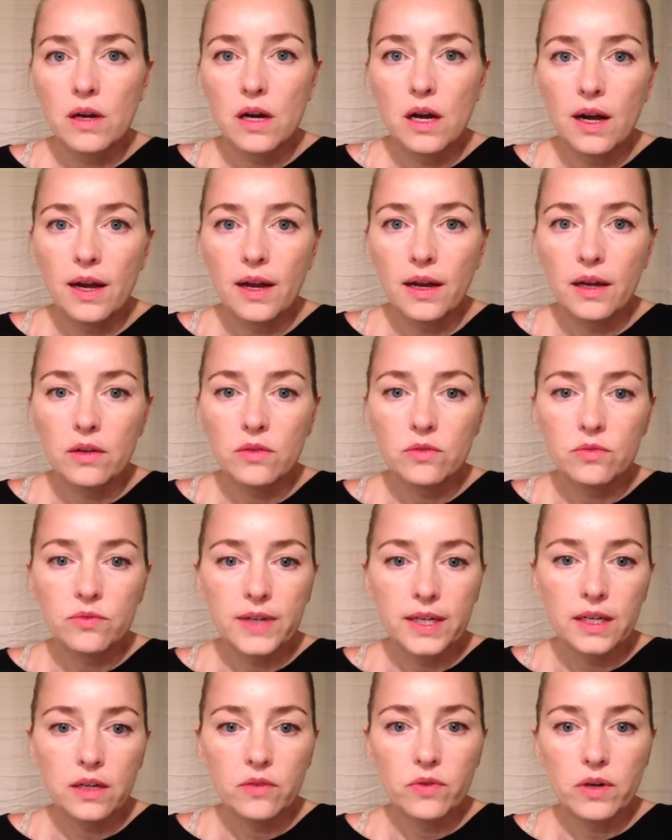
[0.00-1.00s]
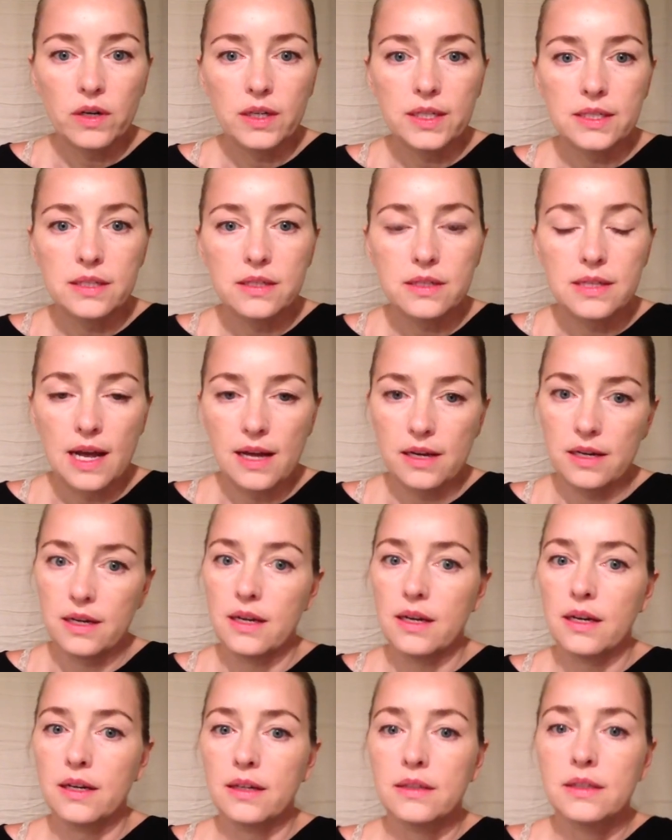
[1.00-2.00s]
I find it very
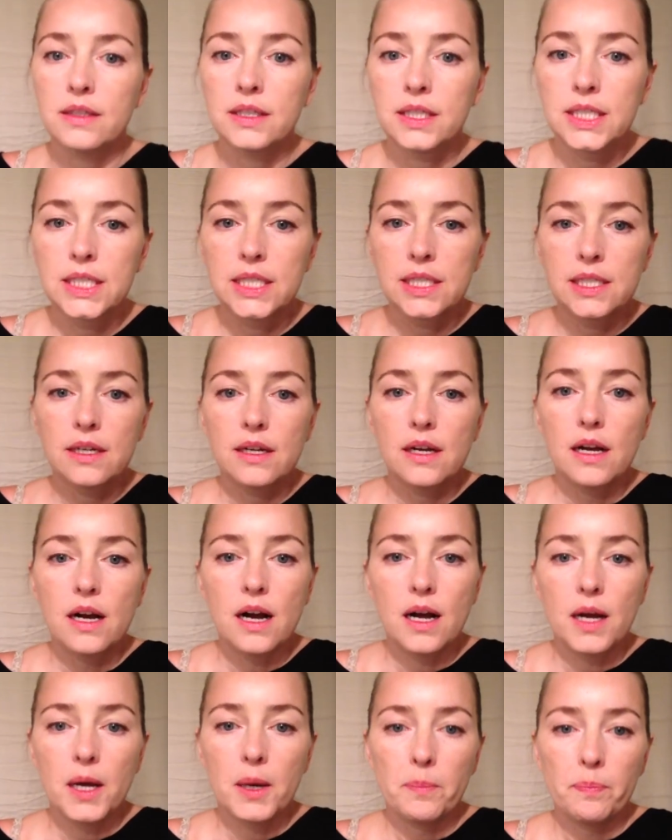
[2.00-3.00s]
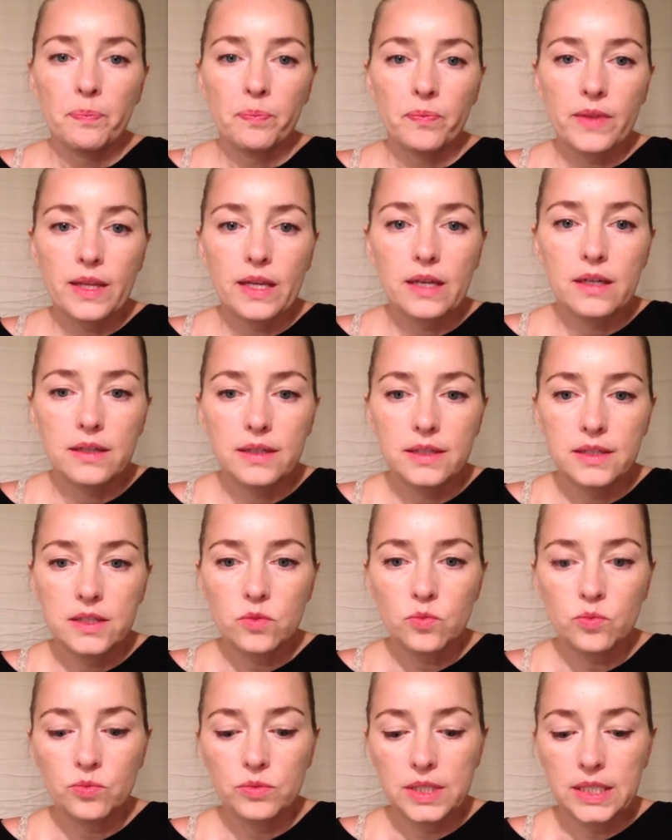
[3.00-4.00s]
saddening.
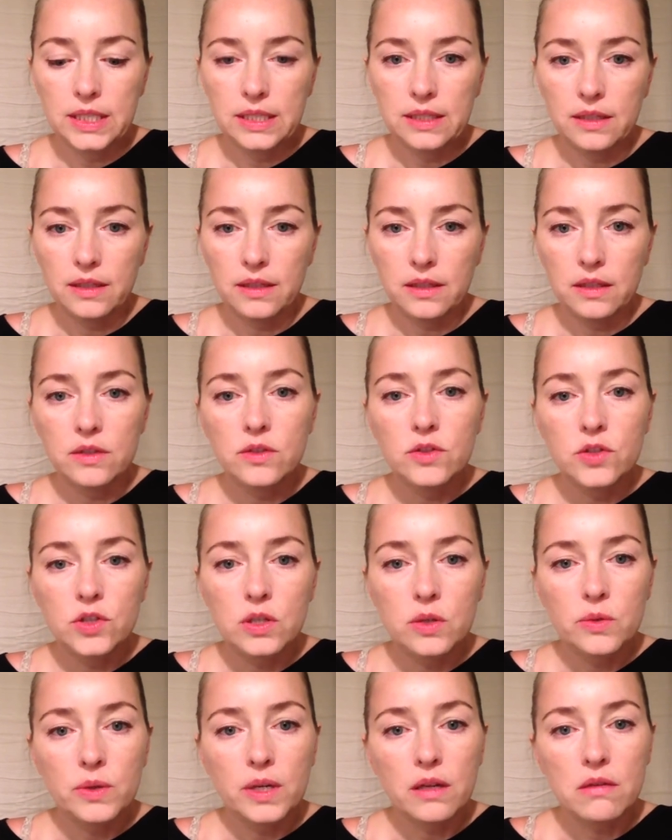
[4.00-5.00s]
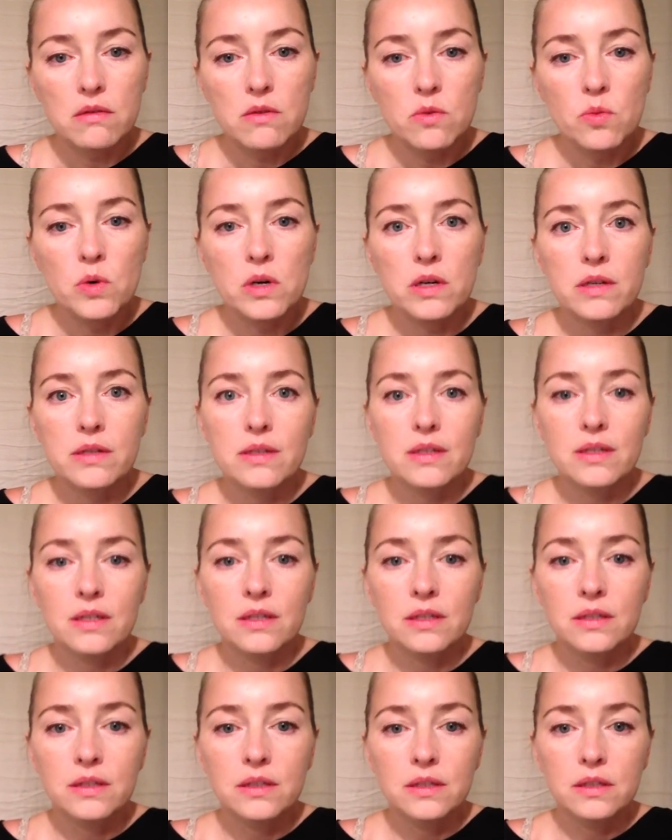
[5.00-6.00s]
It's really showing the worst
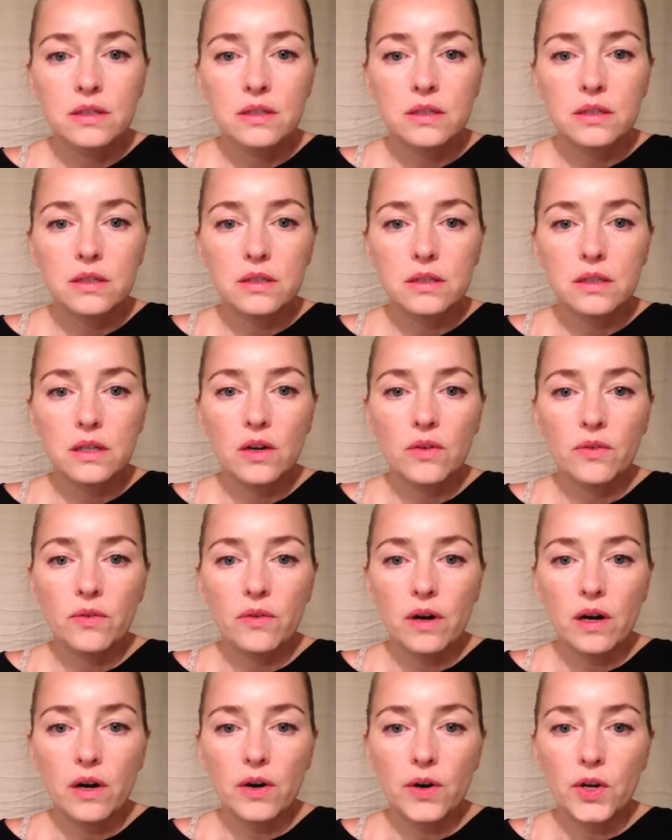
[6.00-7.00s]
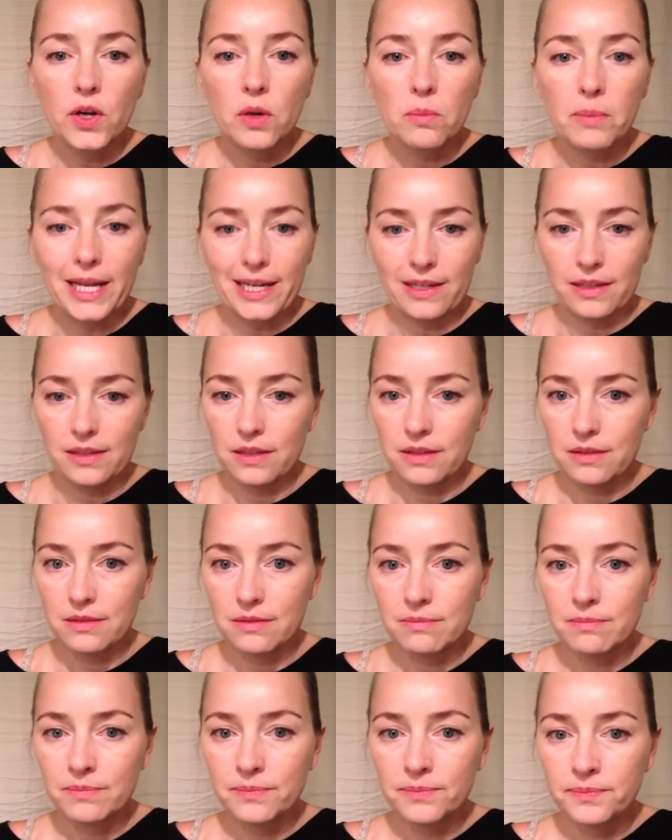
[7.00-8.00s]
of our humanity.
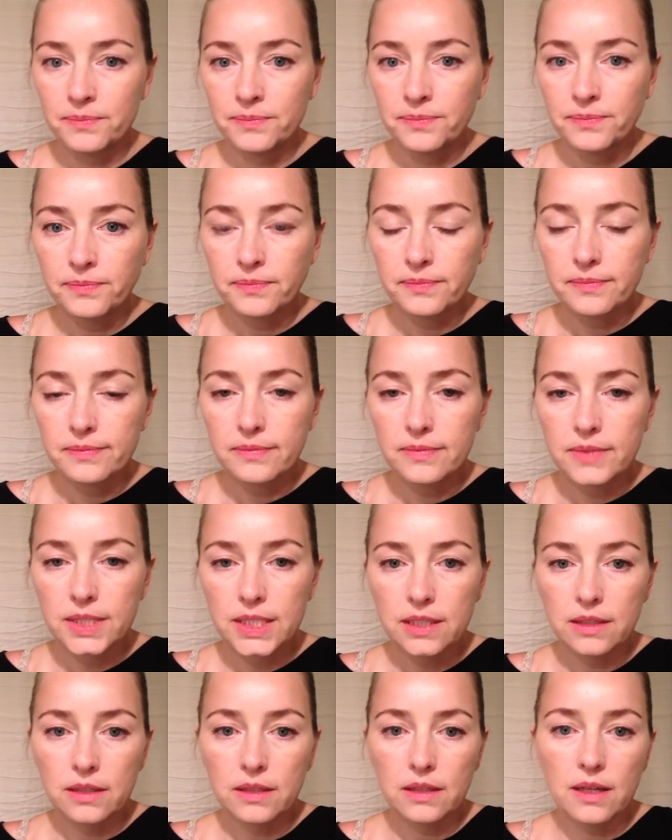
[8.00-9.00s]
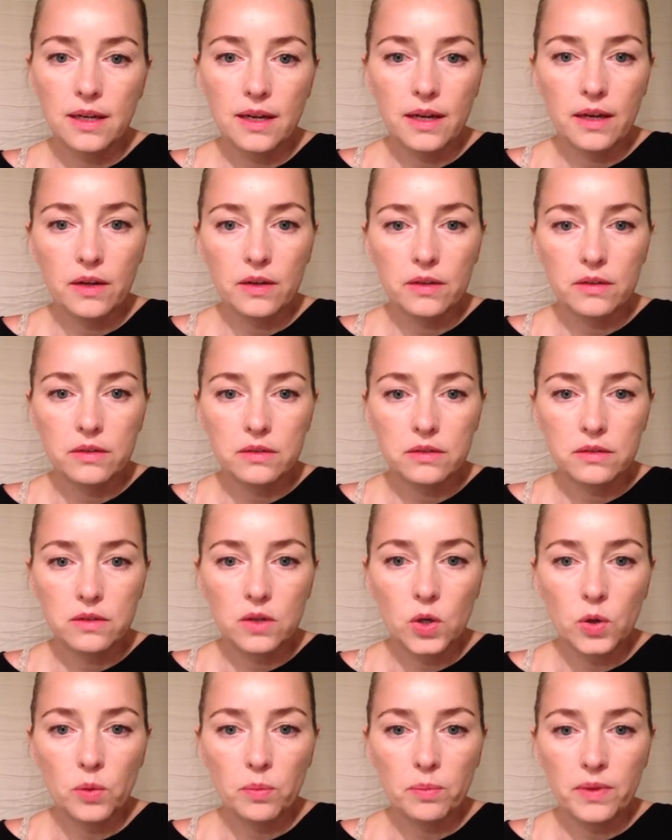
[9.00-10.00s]
And I
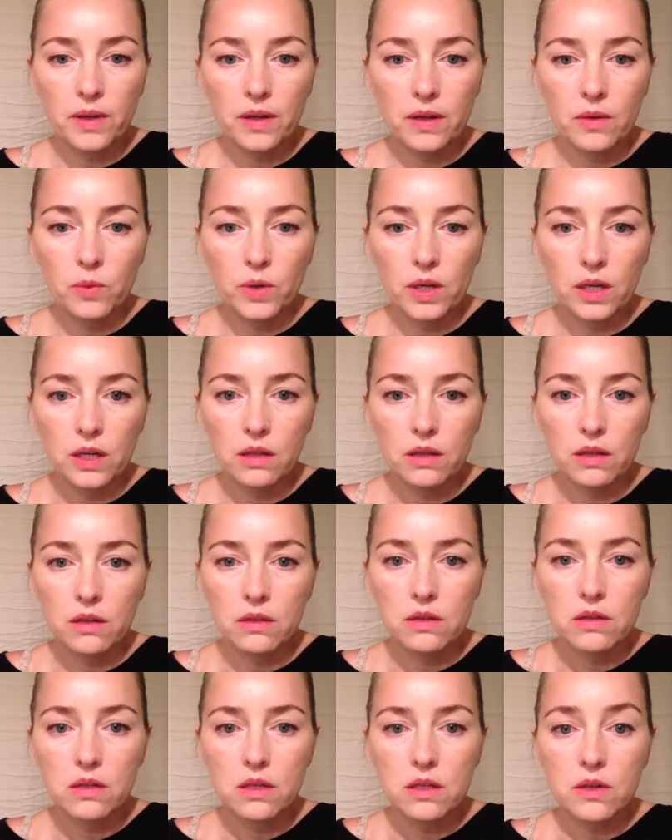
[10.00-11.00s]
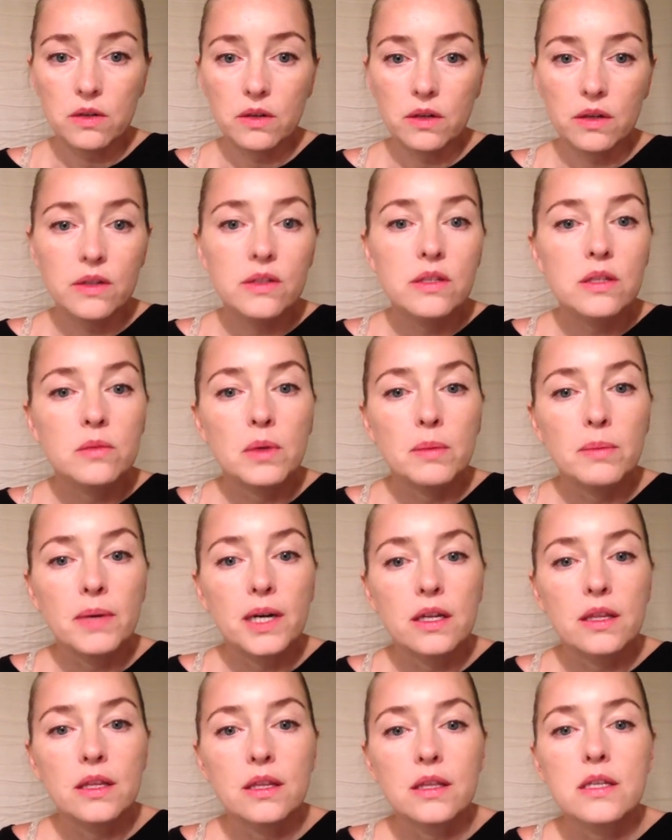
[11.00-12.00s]
hope that we can learn to be
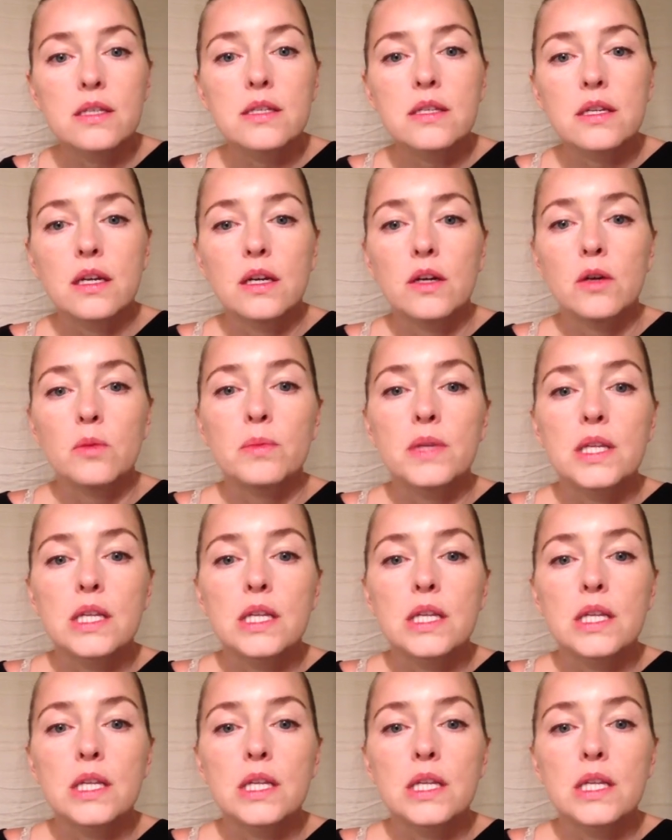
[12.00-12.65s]
better than this, and I hope